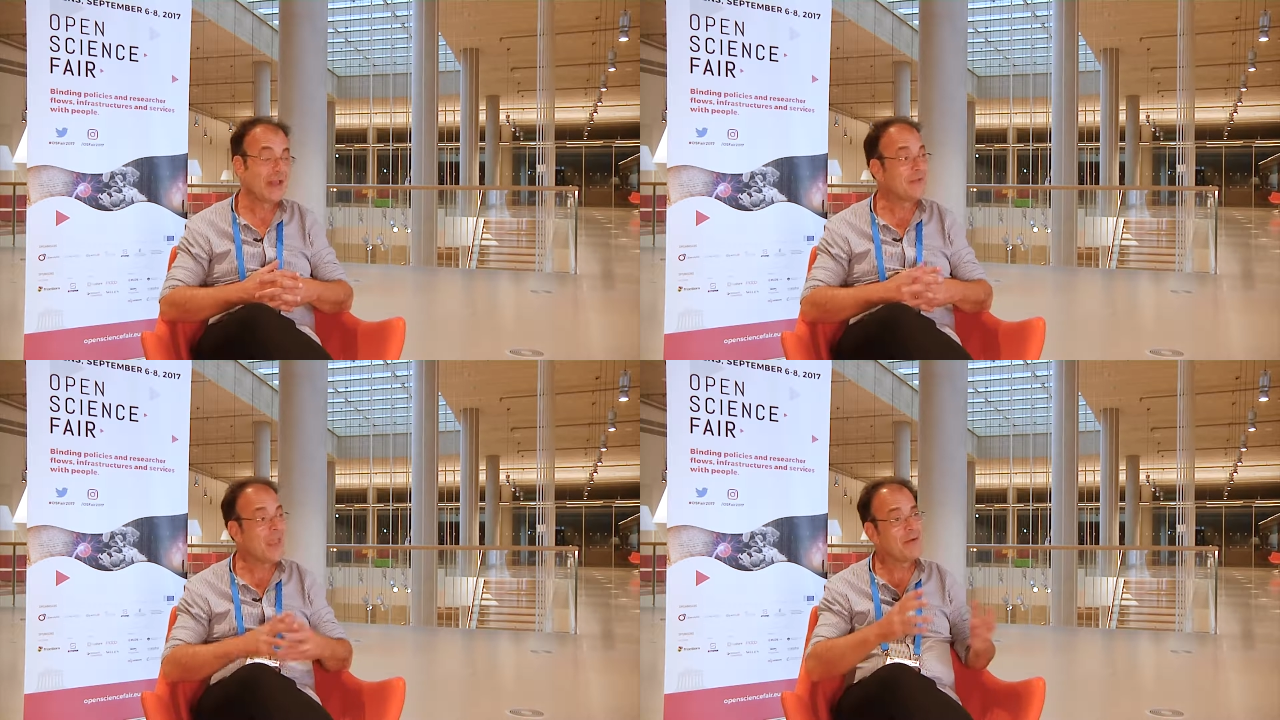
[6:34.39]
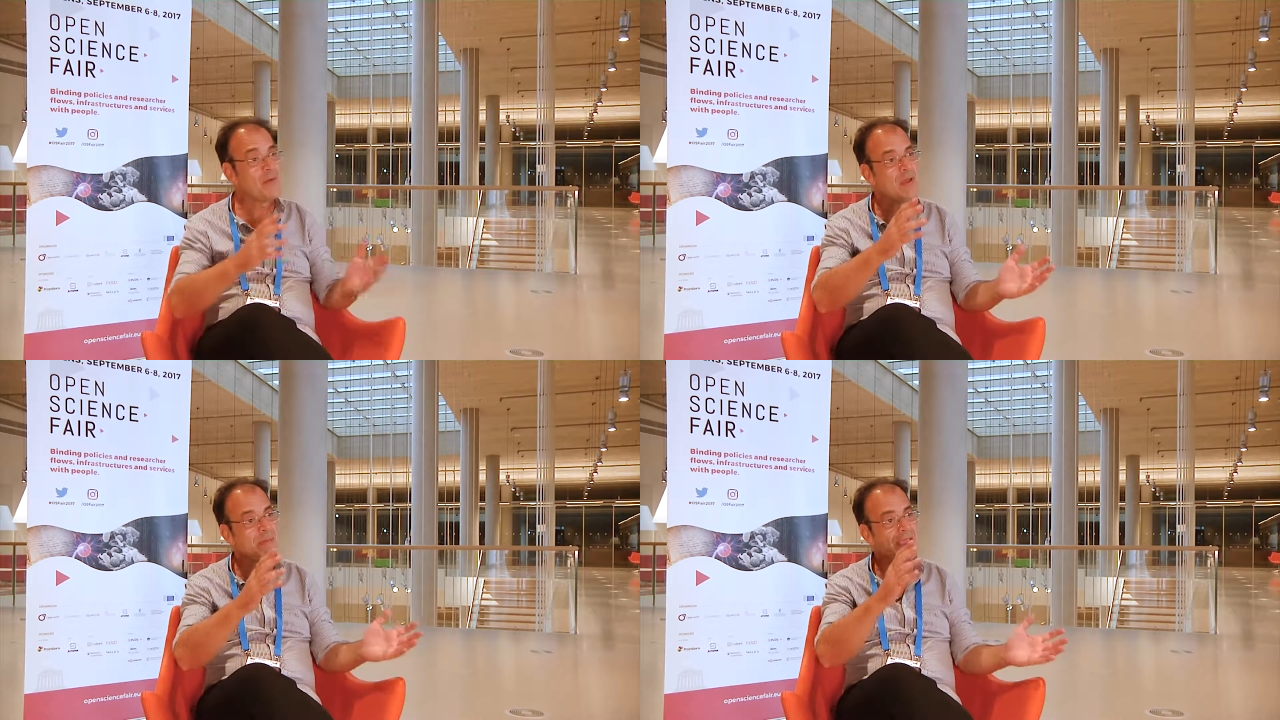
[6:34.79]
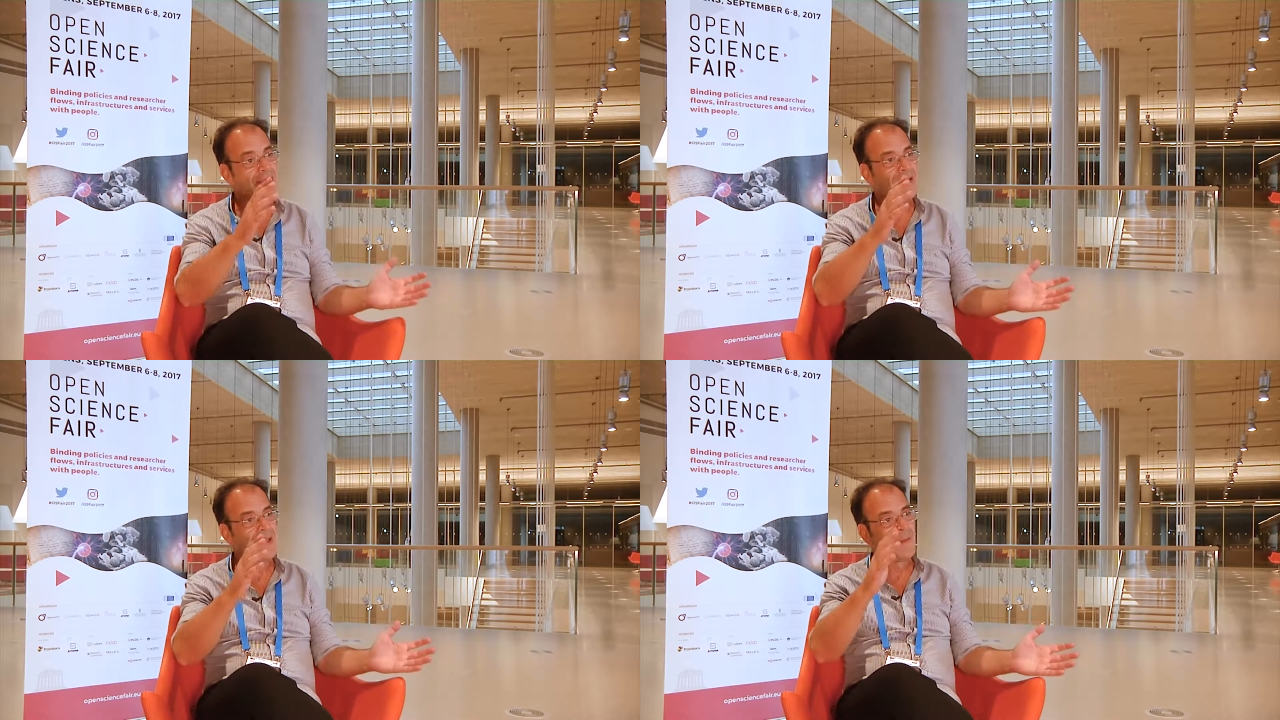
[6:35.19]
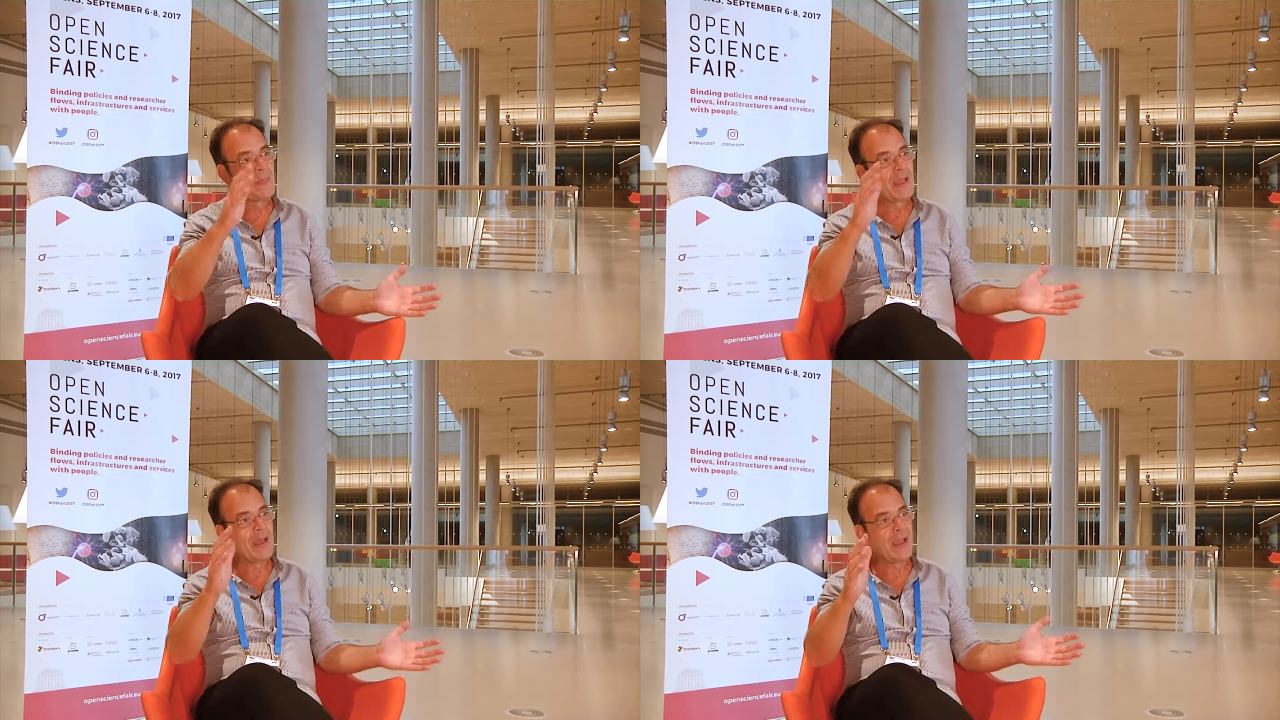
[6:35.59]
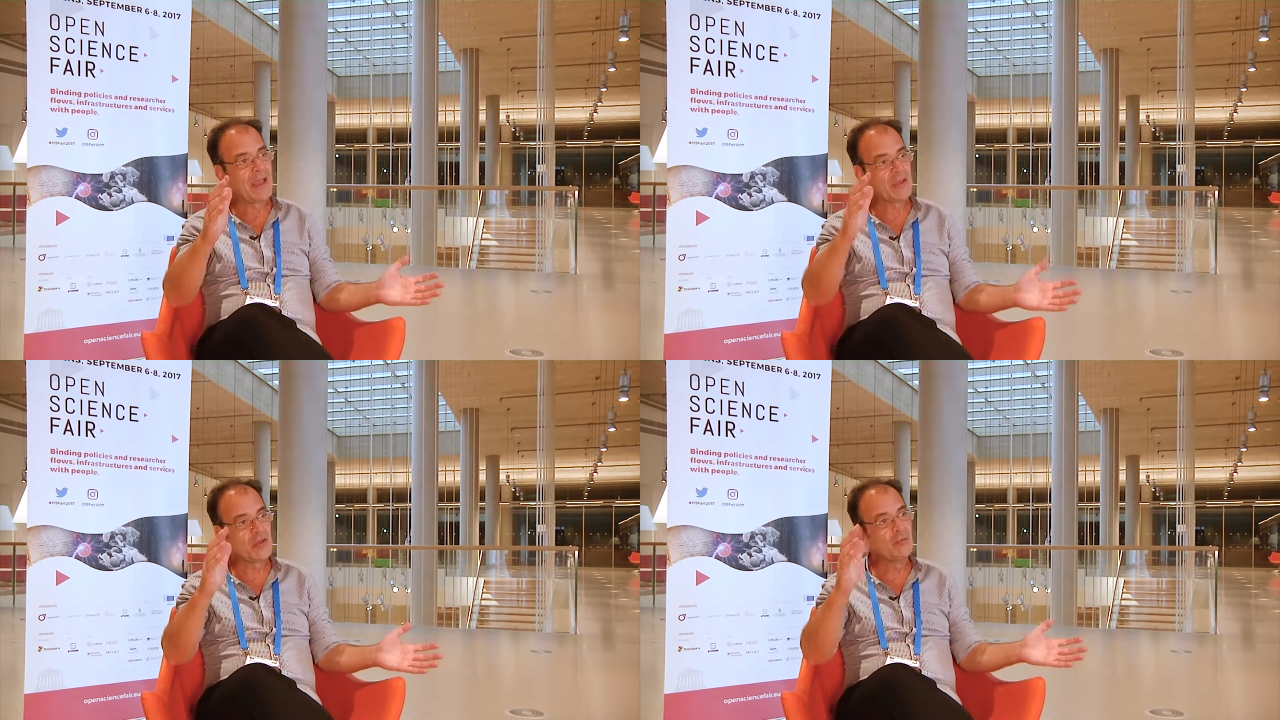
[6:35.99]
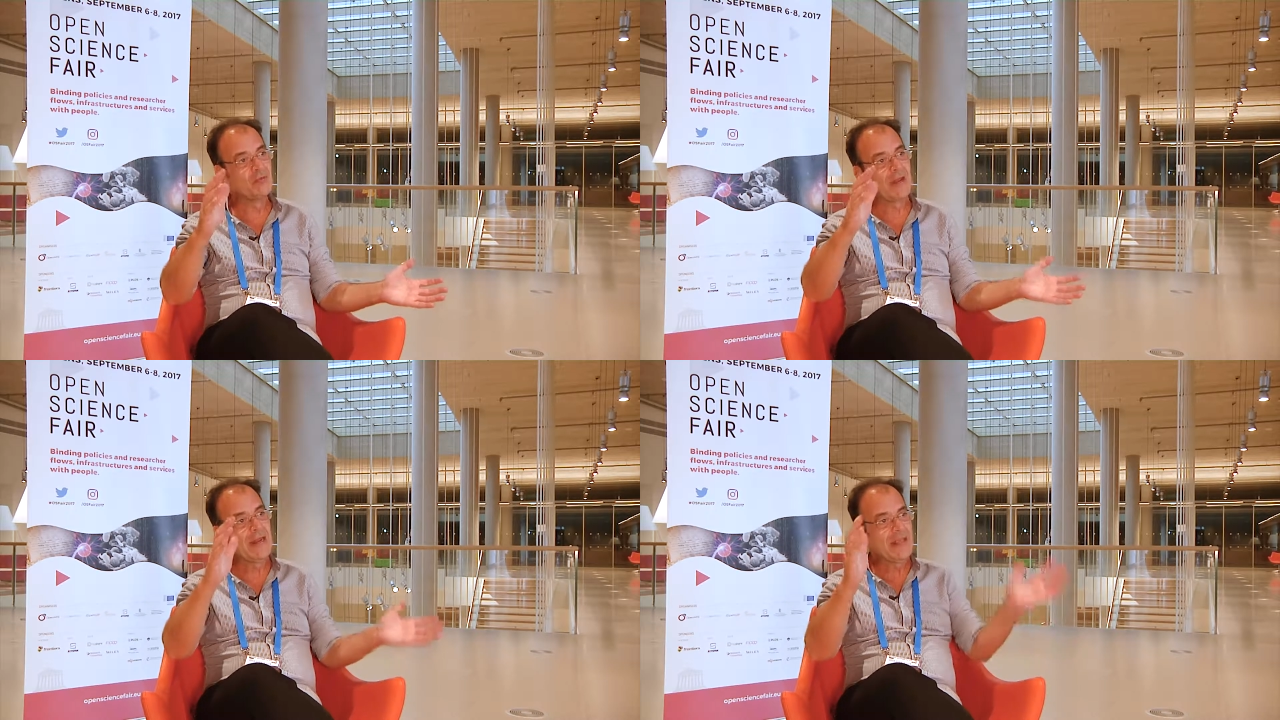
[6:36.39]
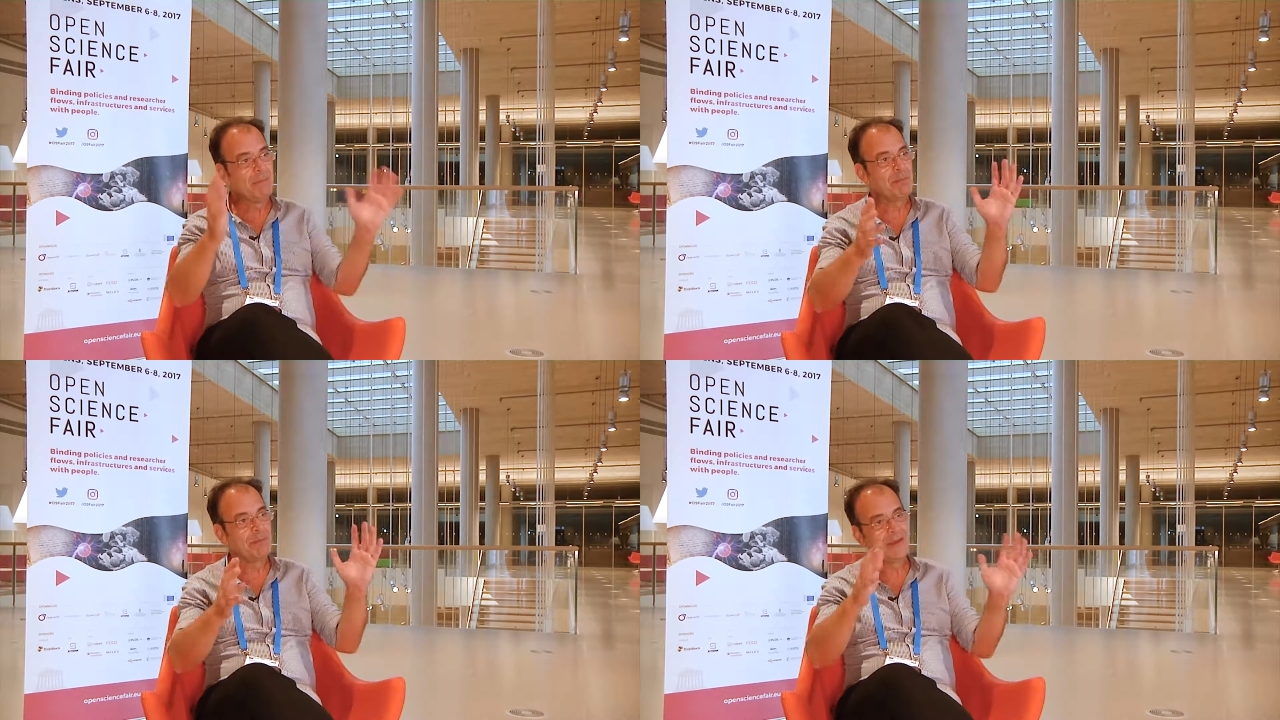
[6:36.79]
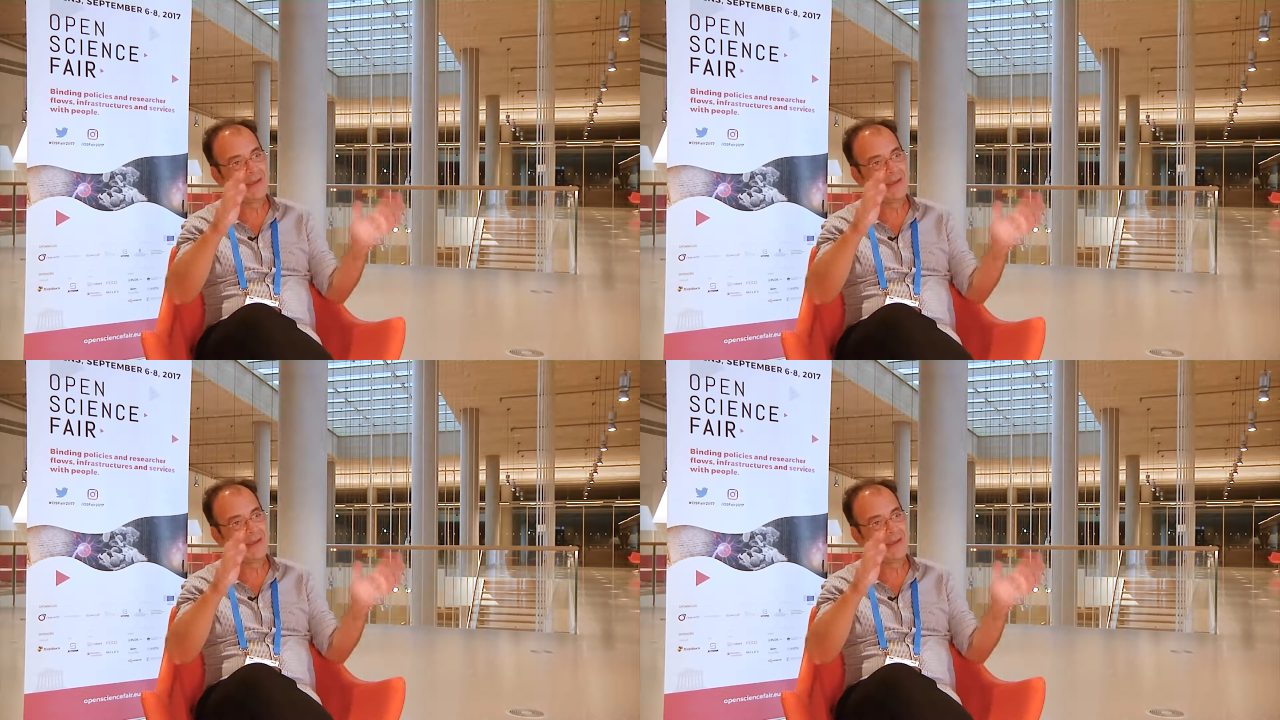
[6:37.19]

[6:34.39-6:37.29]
And then we made a huge leap